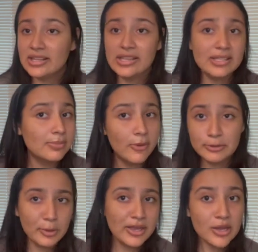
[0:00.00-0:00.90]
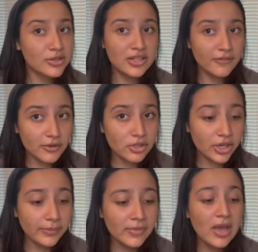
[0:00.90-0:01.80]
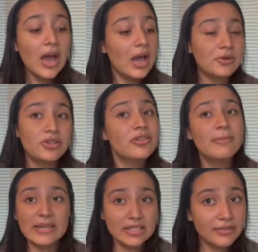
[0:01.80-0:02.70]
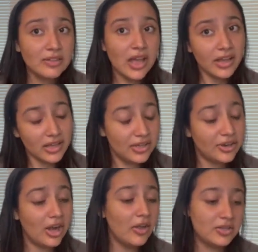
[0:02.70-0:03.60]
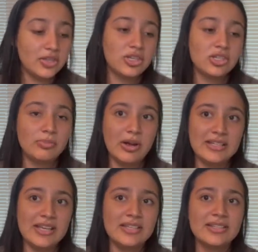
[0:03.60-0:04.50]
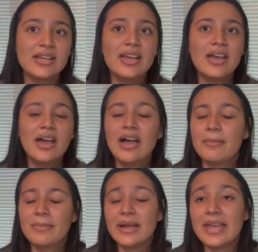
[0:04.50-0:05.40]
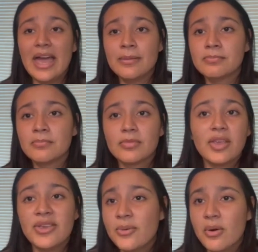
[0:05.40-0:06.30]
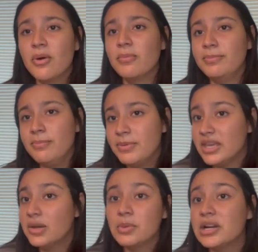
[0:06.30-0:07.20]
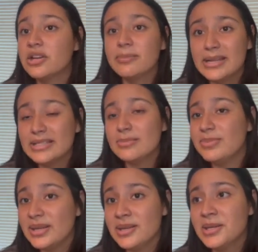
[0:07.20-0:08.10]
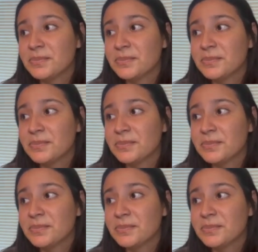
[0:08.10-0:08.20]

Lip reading: this multiple years in the future, I wish you the best of luck in your college decision process. Again, you will be where you're meant to be